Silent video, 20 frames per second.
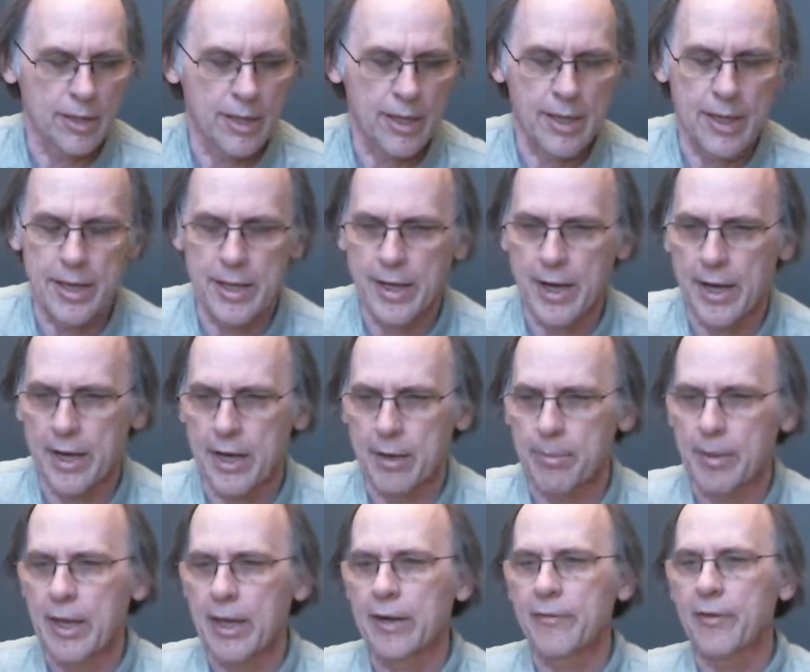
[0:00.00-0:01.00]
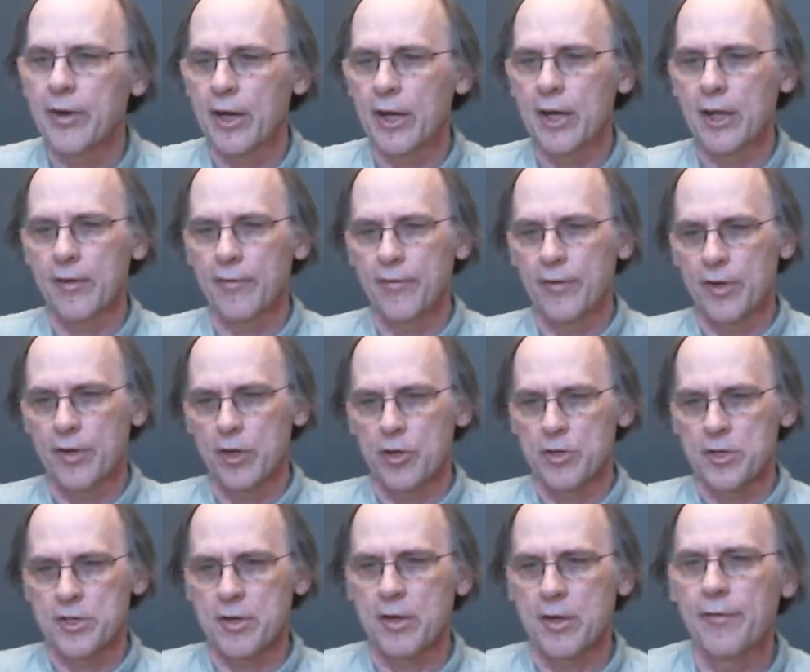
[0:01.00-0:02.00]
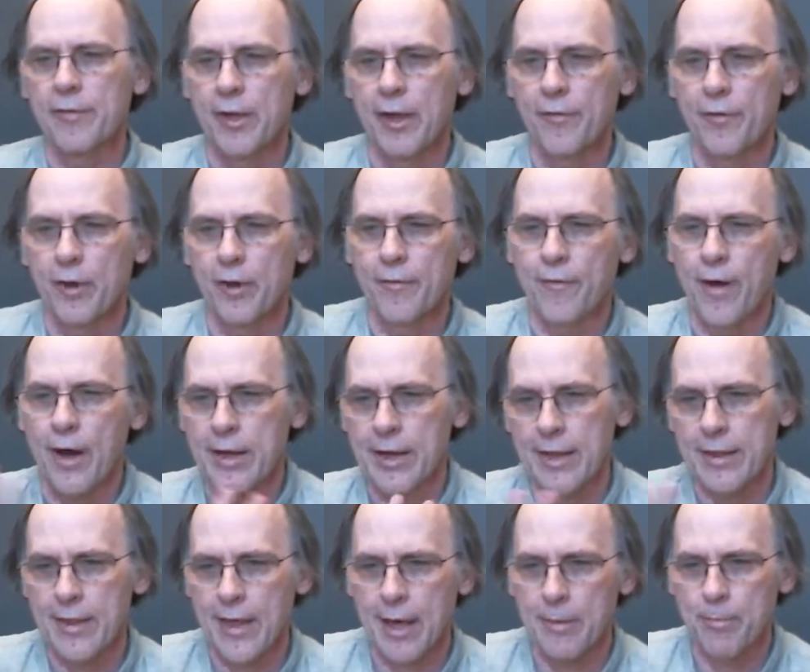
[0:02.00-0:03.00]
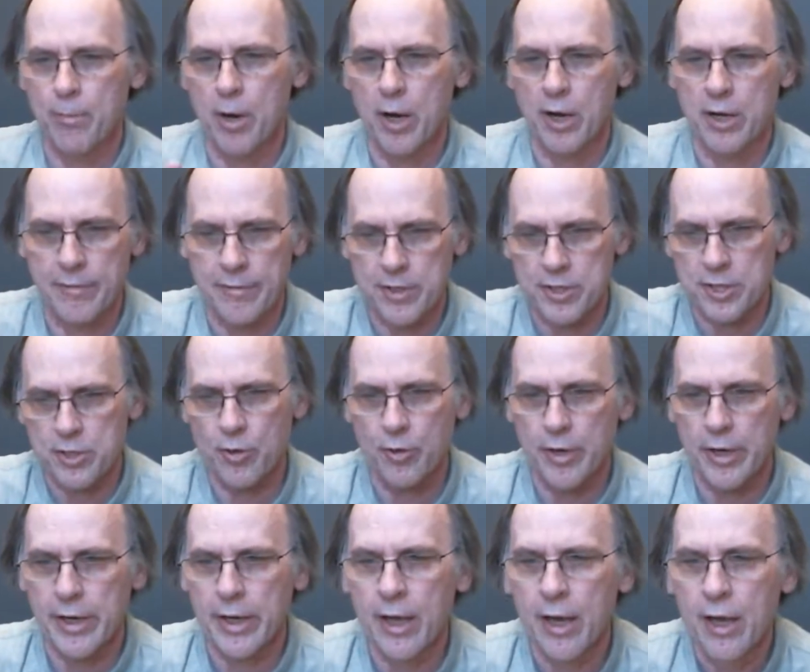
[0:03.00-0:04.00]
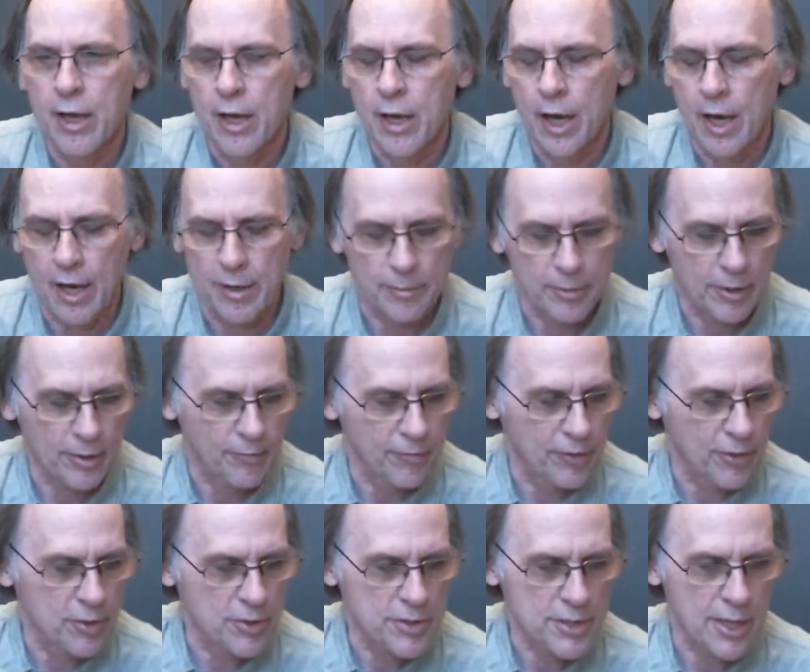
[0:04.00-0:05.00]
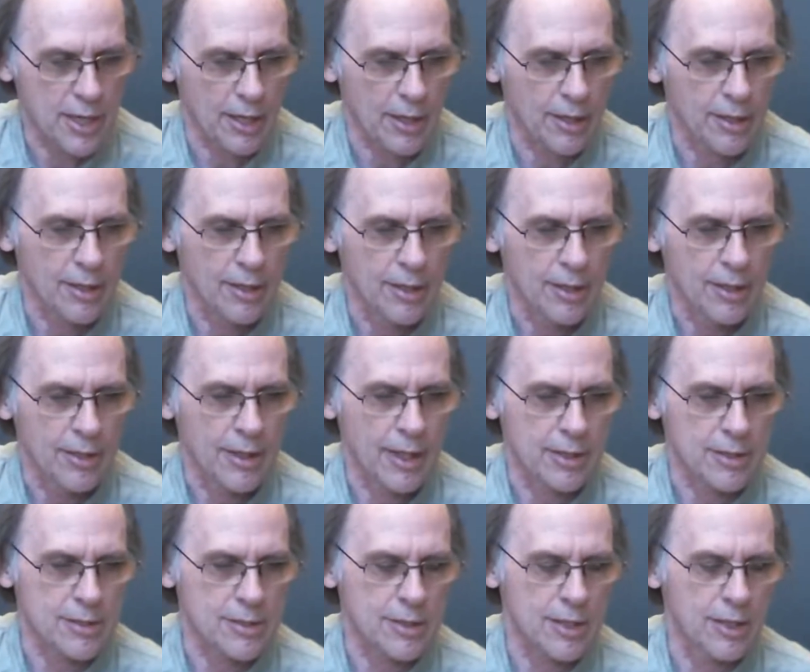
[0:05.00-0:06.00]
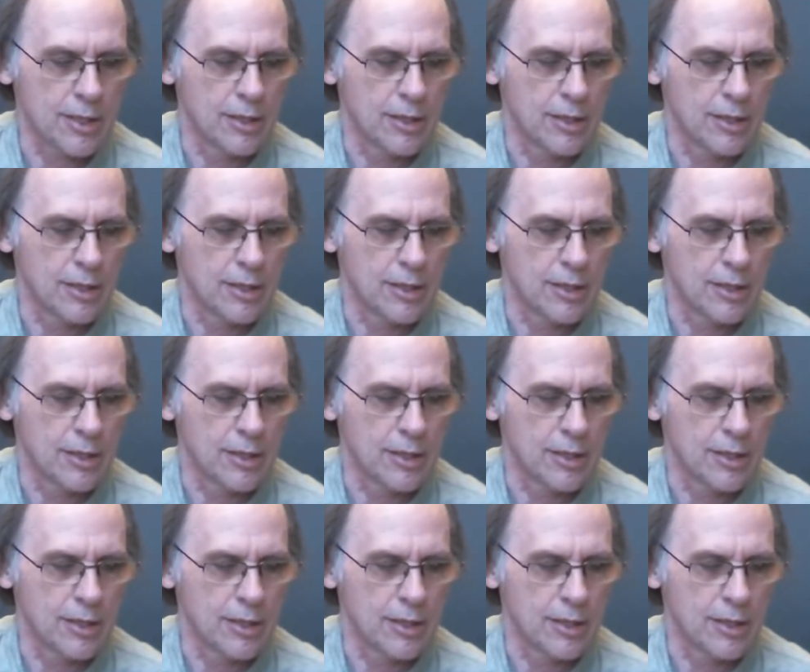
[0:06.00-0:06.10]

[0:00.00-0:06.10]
ended up getting very confused. So if you're finding that part of the story confusing, that's